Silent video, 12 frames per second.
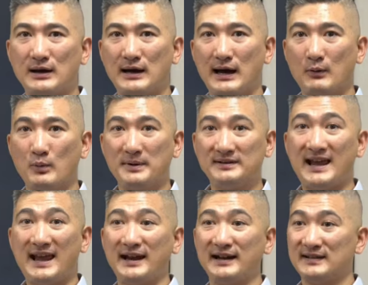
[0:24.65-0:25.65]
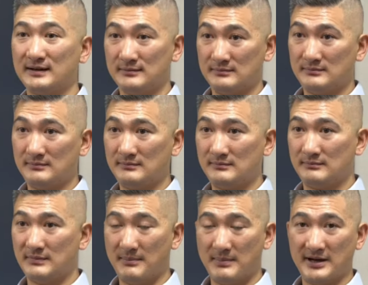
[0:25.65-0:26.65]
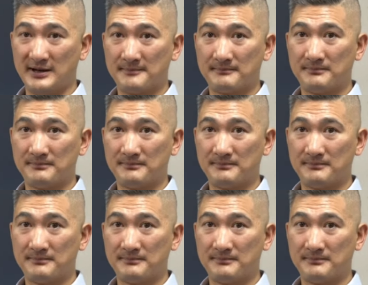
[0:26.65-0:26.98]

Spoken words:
I will be 10xing my money.